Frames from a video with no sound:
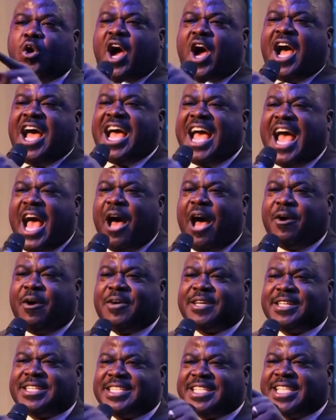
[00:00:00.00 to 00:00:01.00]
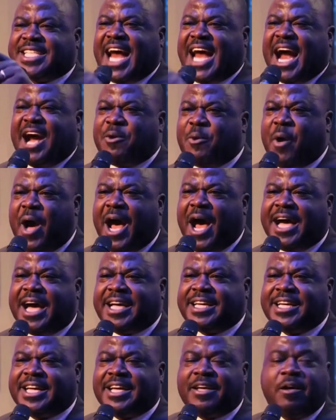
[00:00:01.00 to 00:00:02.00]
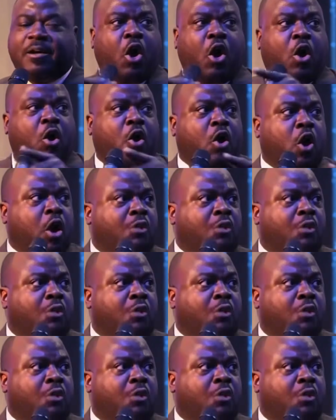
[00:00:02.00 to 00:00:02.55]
I have land everywhere. So